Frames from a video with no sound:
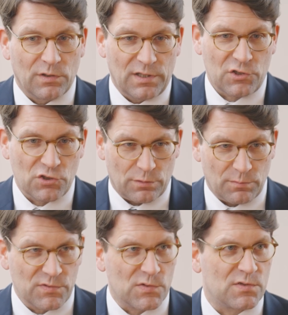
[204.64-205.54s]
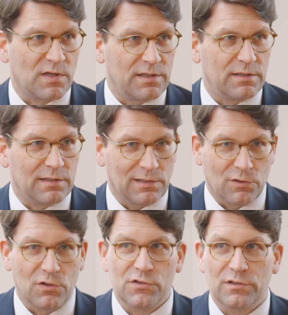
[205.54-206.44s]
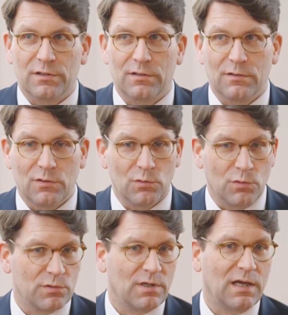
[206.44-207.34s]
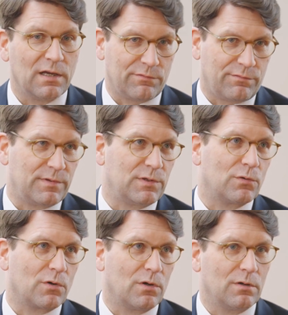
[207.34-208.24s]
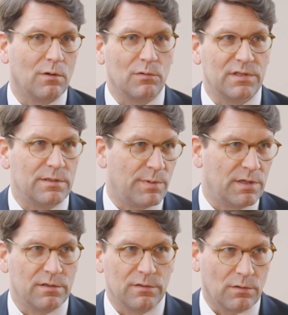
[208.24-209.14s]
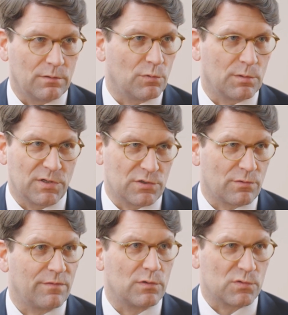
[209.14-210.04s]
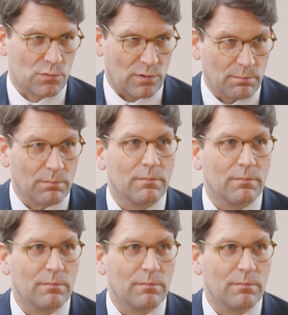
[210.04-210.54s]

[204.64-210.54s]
connection with society at large that you don't have when you're only dependent on one major revenue stream.